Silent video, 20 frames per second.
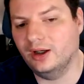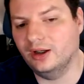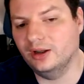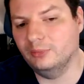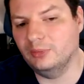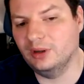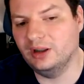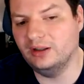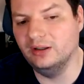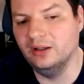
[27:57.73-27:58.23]

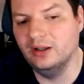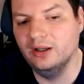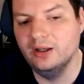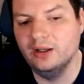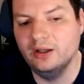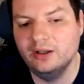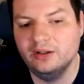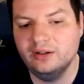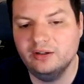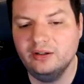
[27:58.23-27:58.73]
I mean,
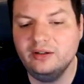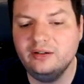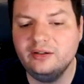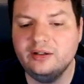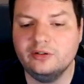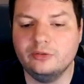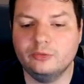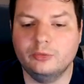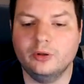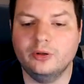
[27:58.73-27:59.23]

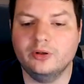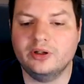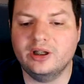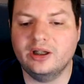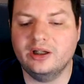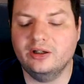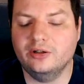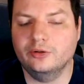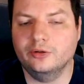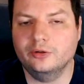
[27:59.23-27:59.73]
it is
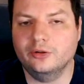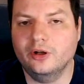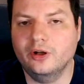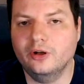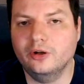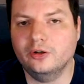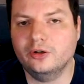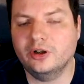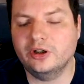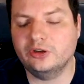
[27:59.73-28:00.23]
working in an
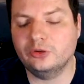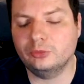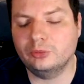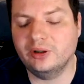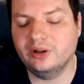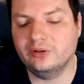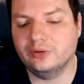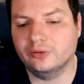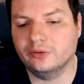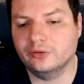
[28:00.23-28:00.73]

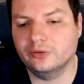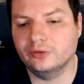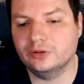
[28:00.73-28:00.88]
orchestrator.